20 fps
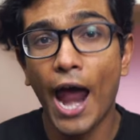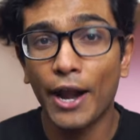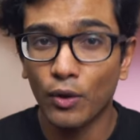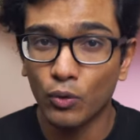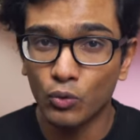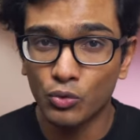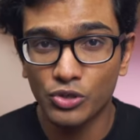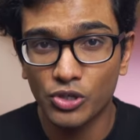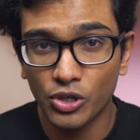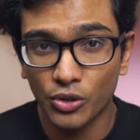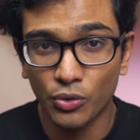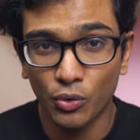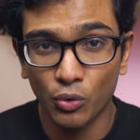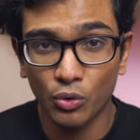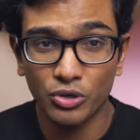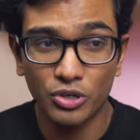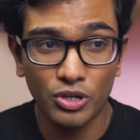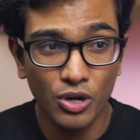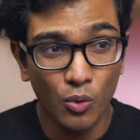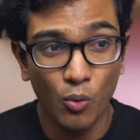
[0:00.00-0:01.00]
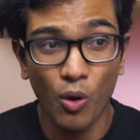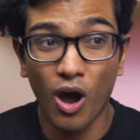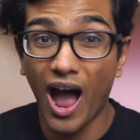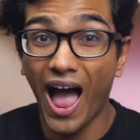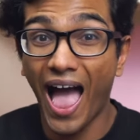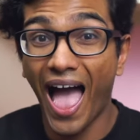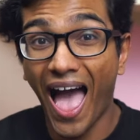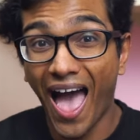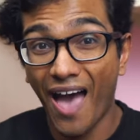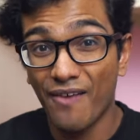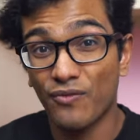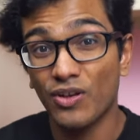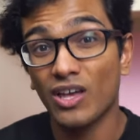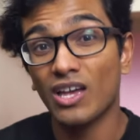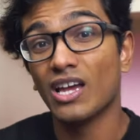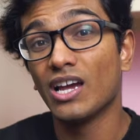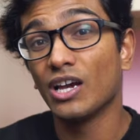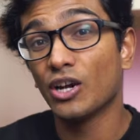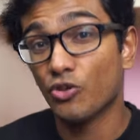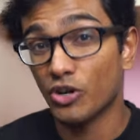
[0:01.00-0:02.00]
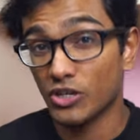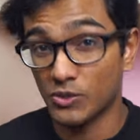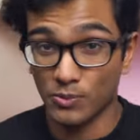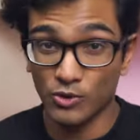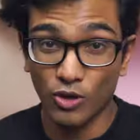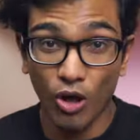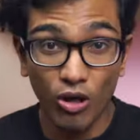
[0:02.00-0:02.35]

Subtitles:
And I also thought, you know what, I have Christmas